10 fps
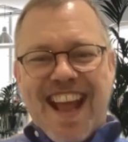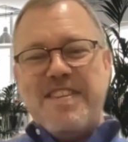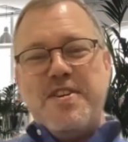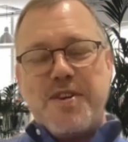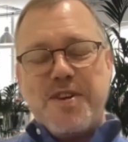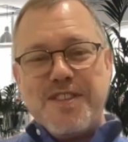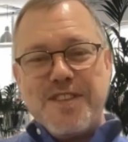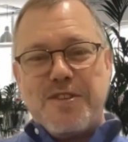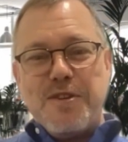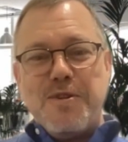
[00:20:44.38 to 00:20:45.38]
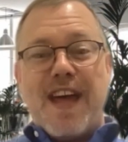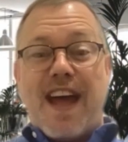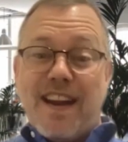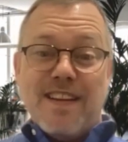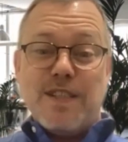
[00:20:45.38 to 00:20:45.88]
And you couldn't do
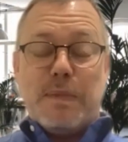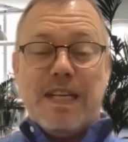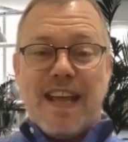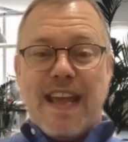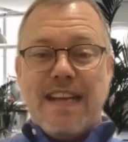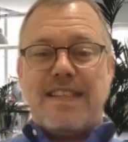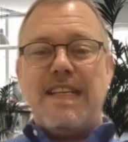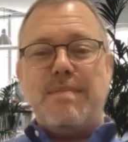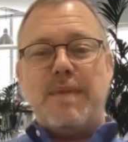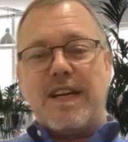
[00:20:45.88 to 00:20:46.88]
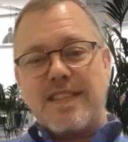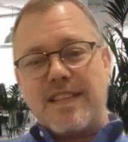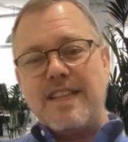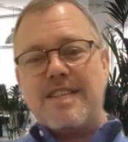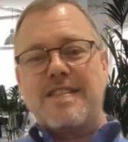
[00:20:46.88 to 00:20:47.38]
that. And it's been 18
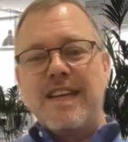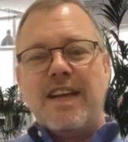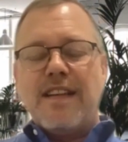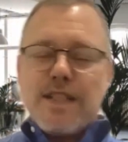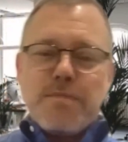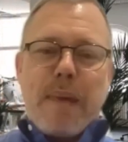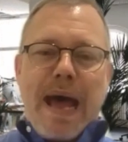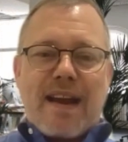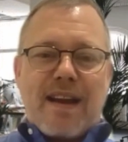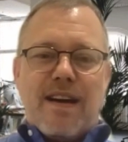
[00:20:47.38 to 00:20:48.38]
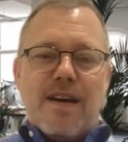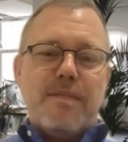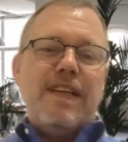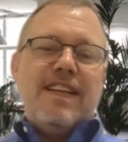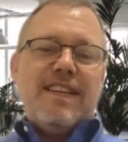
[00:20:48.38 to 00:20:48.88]
months. Let's back
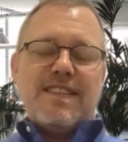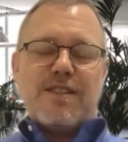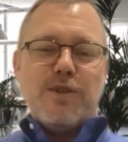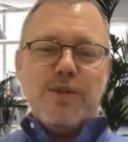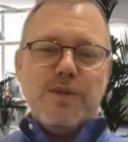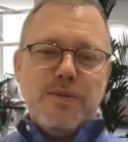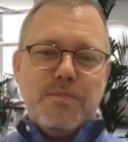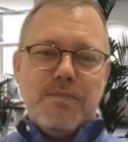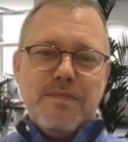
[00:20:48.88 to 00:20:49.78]
up to